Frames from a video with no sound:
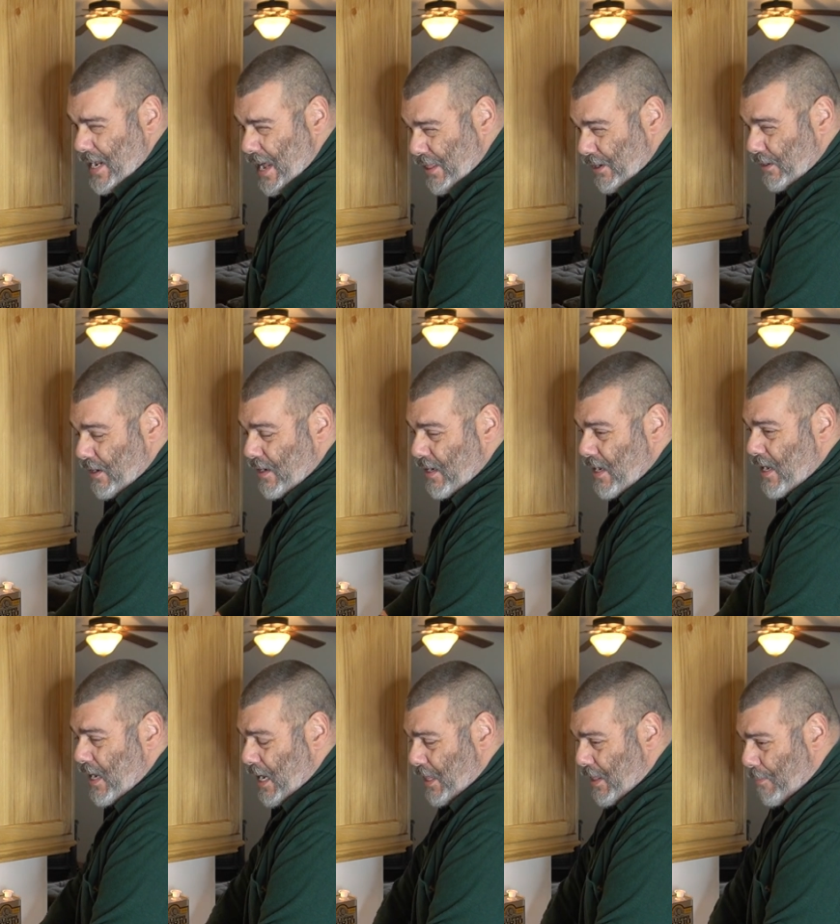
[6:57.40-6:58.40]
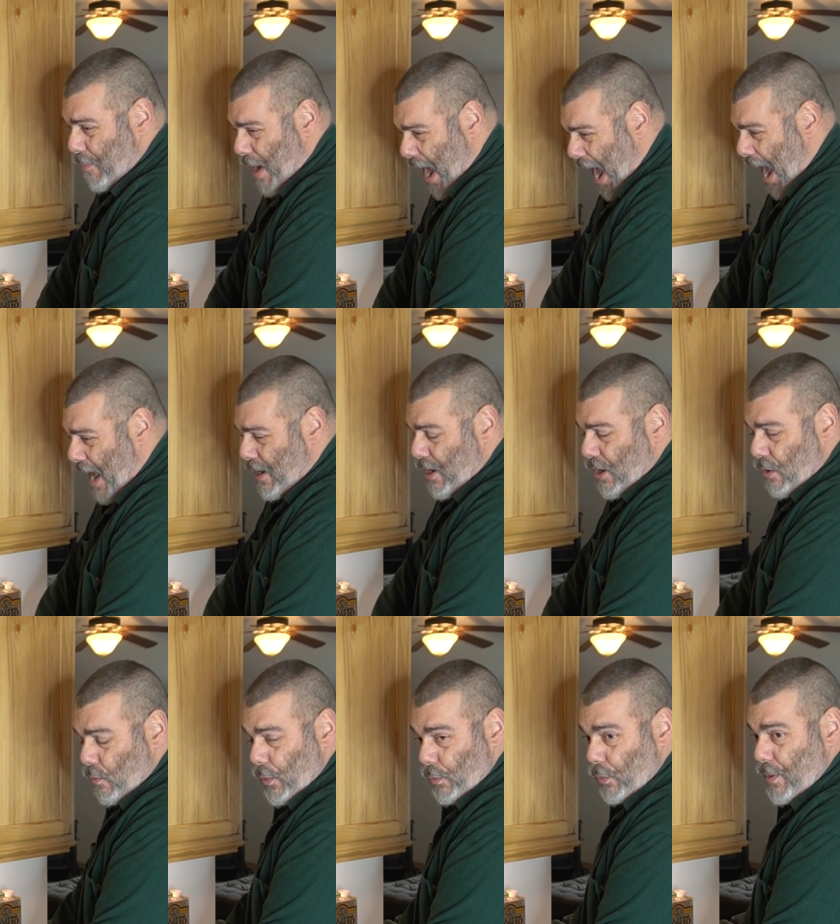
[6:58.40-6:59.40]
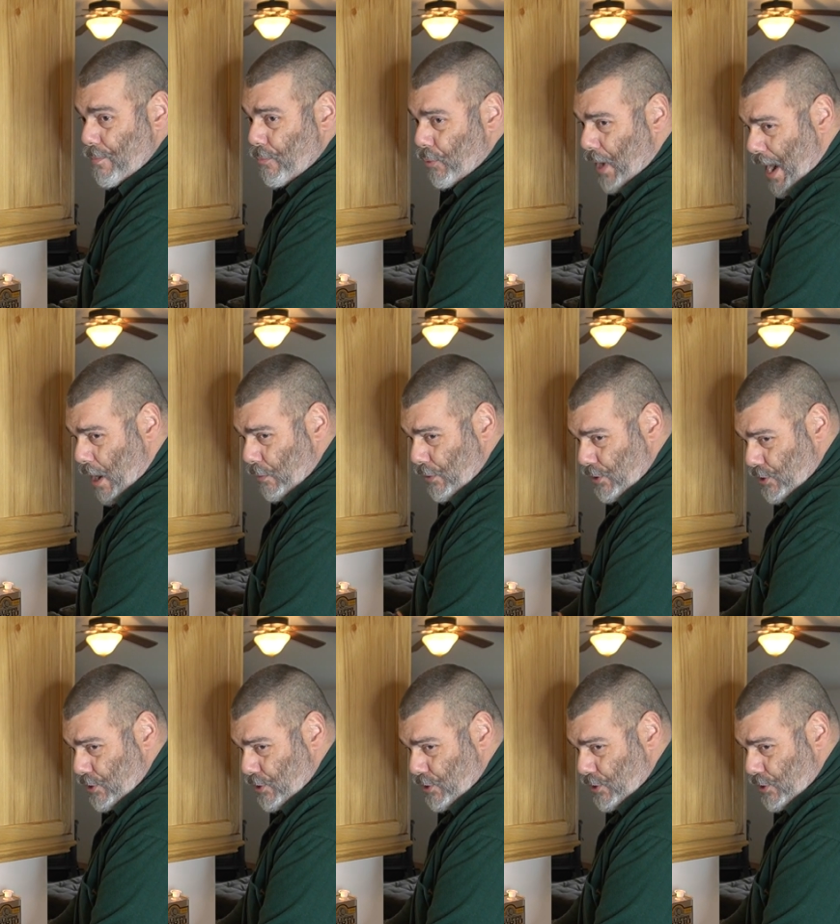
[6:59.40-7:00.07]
together in the pot when we brown the